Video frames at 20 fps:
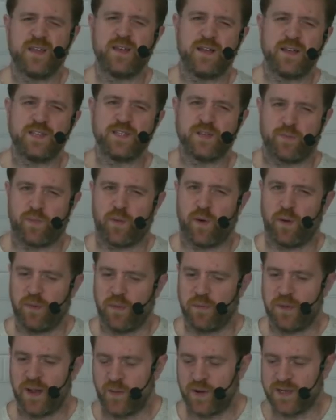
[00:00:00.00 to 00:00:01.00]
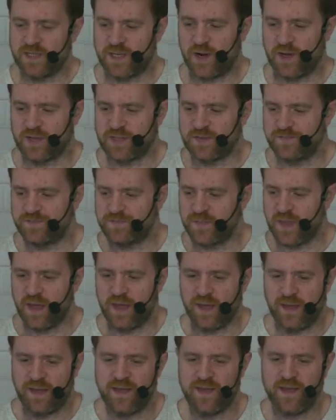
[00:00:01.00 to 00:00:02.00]
So probably quite a lot.
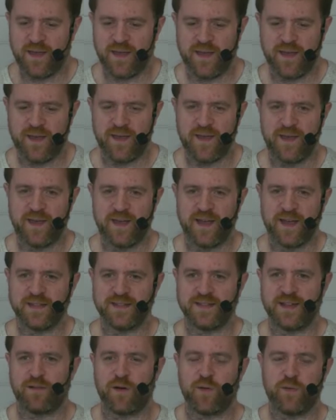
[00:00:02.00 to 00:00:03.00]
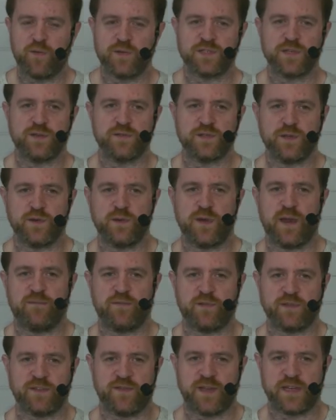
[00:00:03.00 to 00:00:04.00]
There are also two
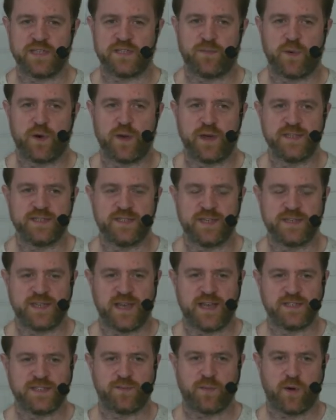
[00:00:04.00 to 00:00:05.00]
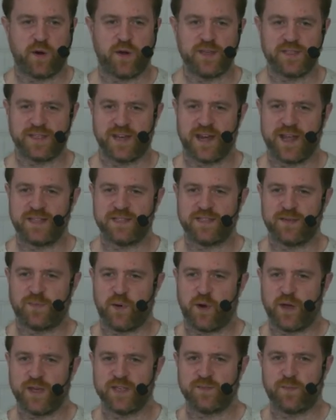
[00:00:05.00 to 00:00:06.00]
levels of enterprise. There's enterprise and
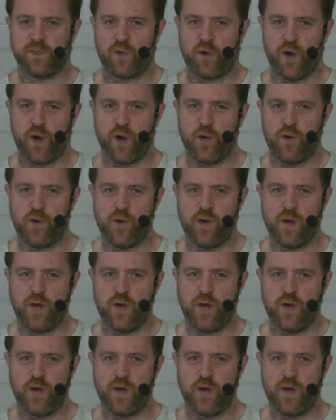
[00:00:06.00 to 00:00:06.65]
enterprise pro.